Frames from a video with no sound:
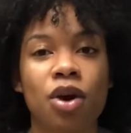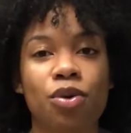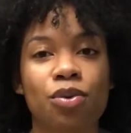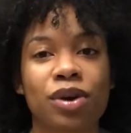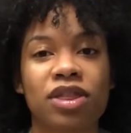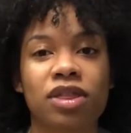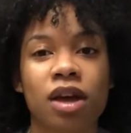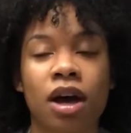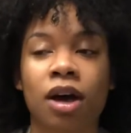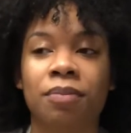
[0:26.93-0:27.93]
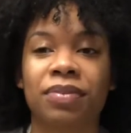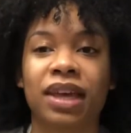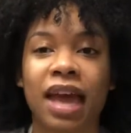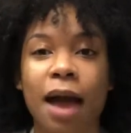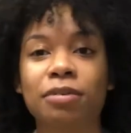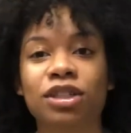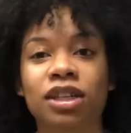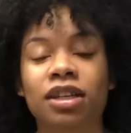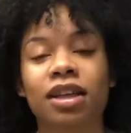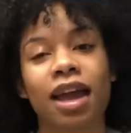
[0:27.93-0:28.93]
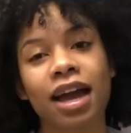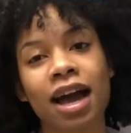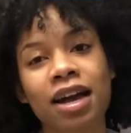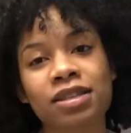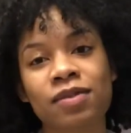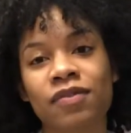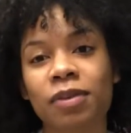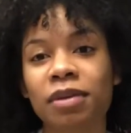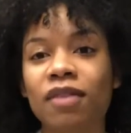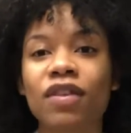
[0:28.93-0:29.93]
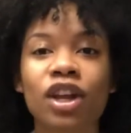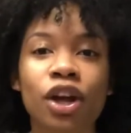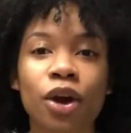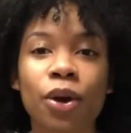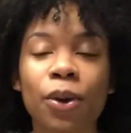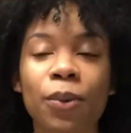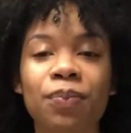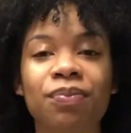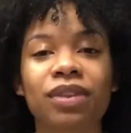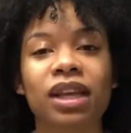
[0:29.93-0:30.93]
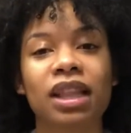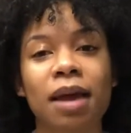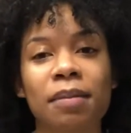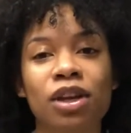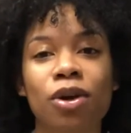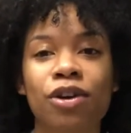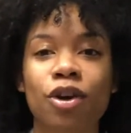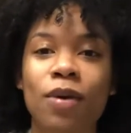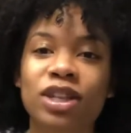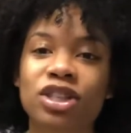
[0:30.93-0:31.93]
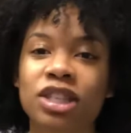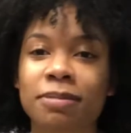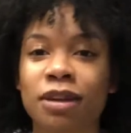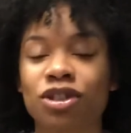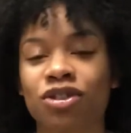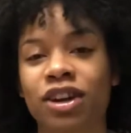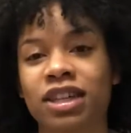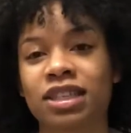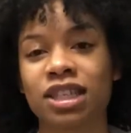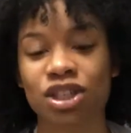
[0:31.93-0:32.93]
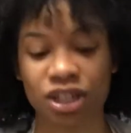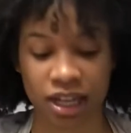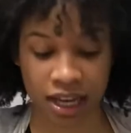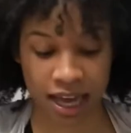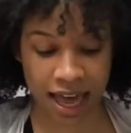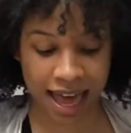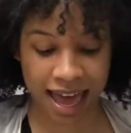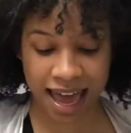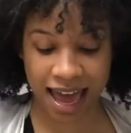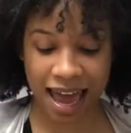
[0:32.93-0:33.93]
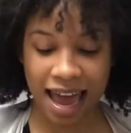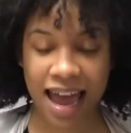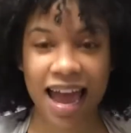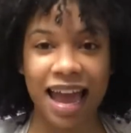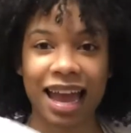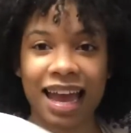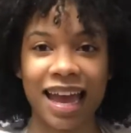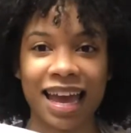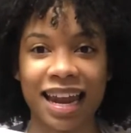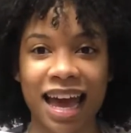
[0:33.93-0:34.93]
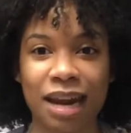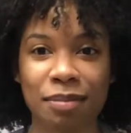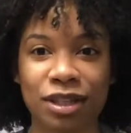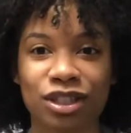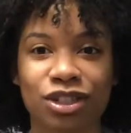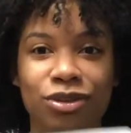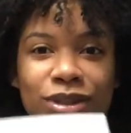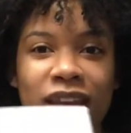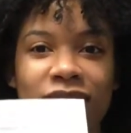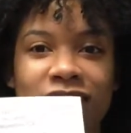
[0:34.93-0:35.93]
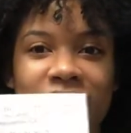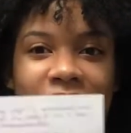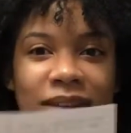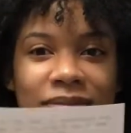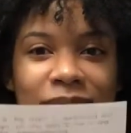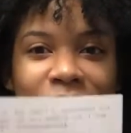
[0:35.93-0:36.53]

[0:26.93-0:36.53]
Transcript: with the caption, "Hey guys, I'm filming a video. Let me know your questions about transitioning." And I got a bunch. Oh, you can't even see that, but